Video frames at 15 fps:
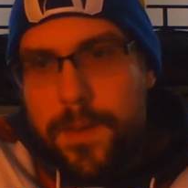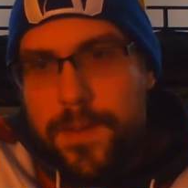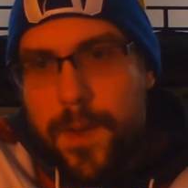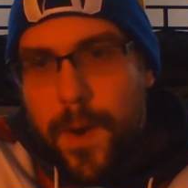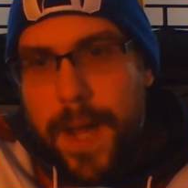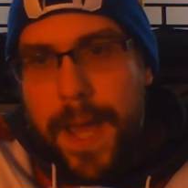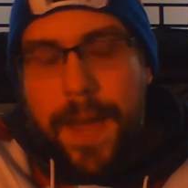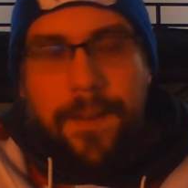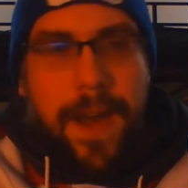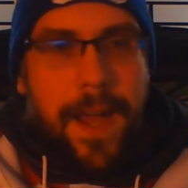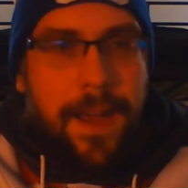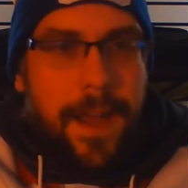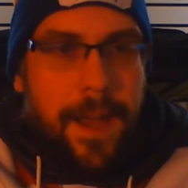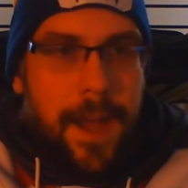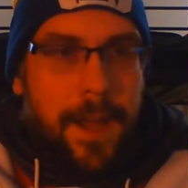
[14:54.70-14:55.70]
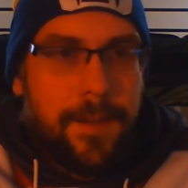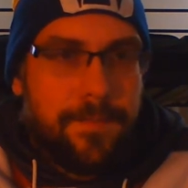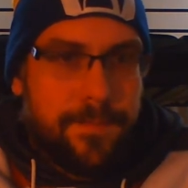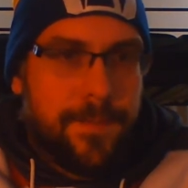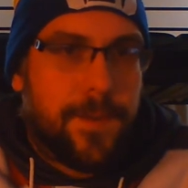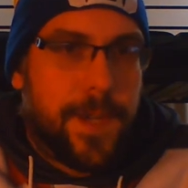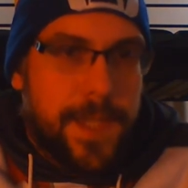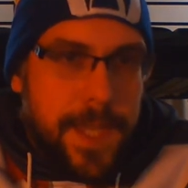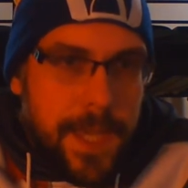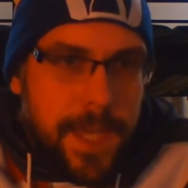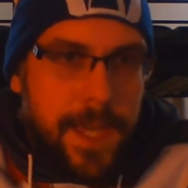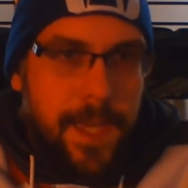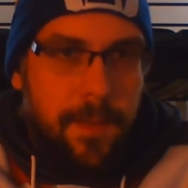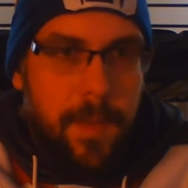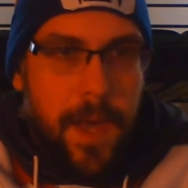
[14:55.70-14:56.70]
So I
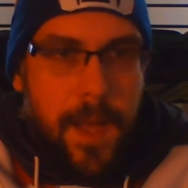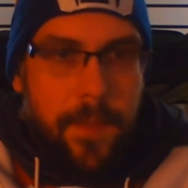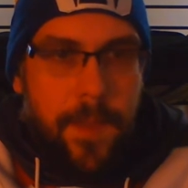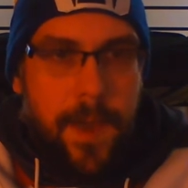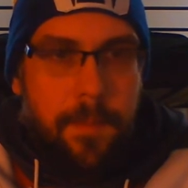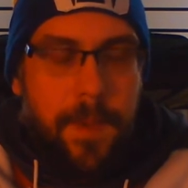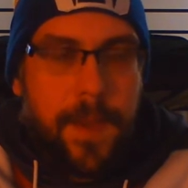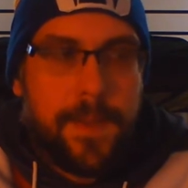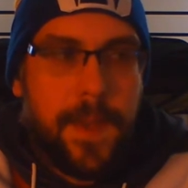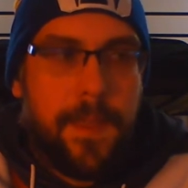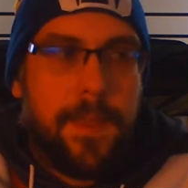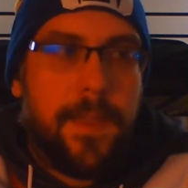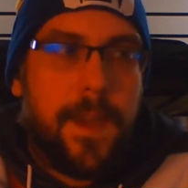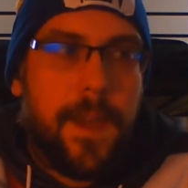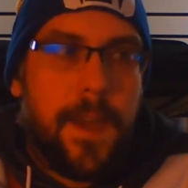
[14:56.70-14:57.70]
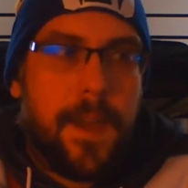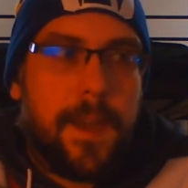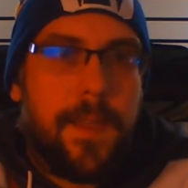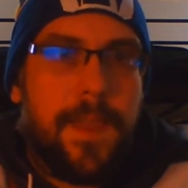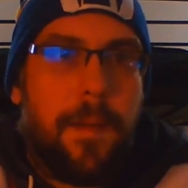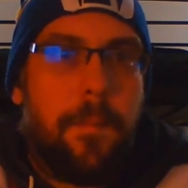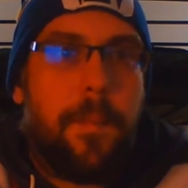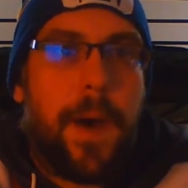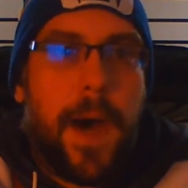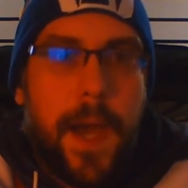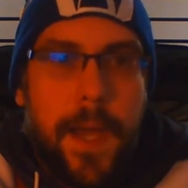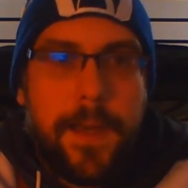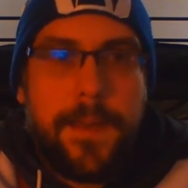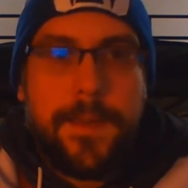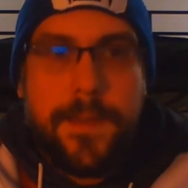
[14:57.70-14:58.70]
critique him on that because I think that
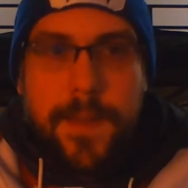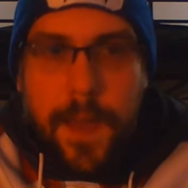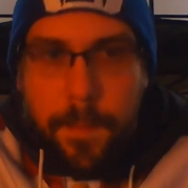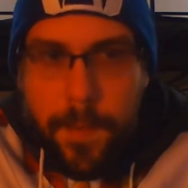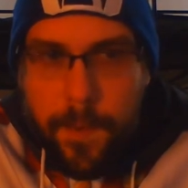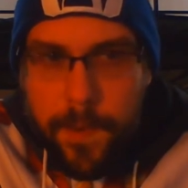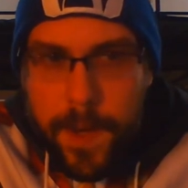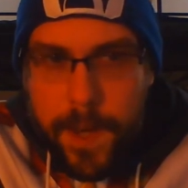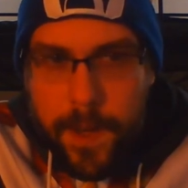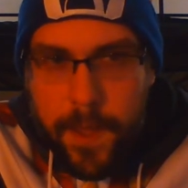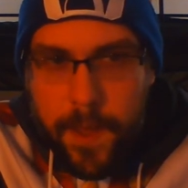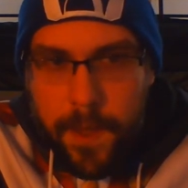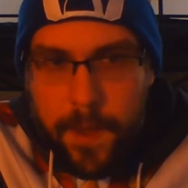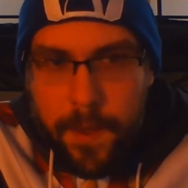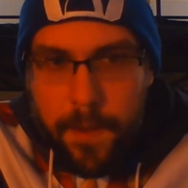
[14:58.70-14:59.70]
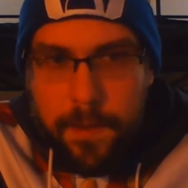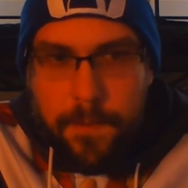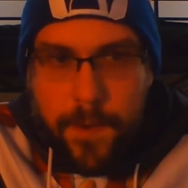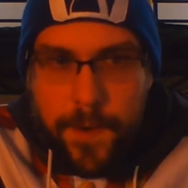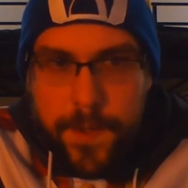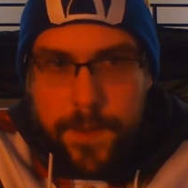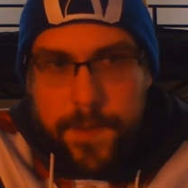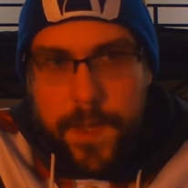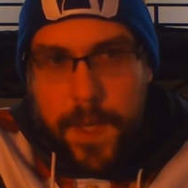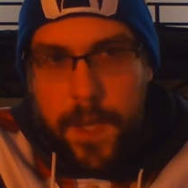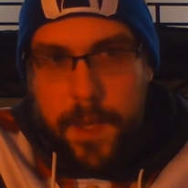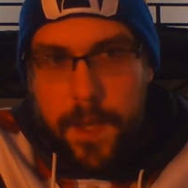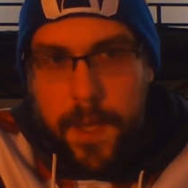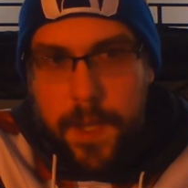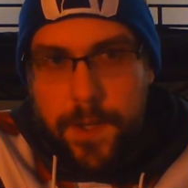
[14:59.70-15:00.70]
by separating first and
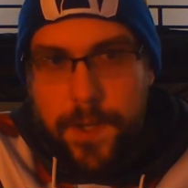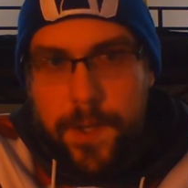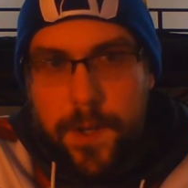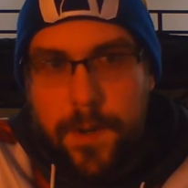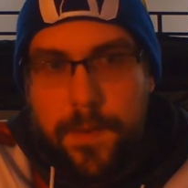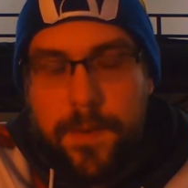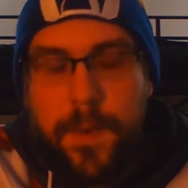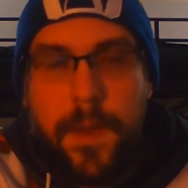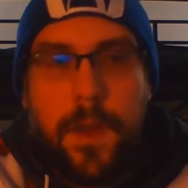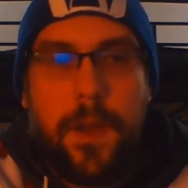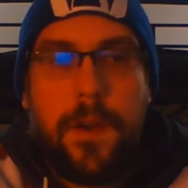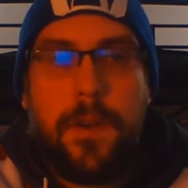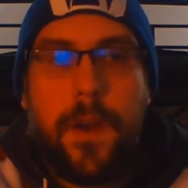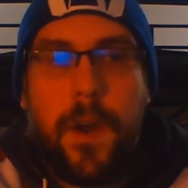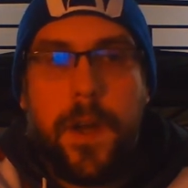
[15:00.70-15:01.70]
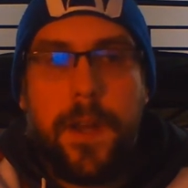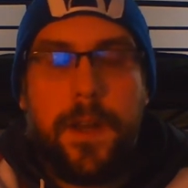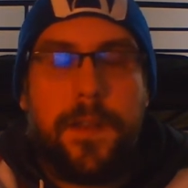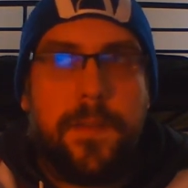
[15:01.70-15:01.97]
second nature, Cronon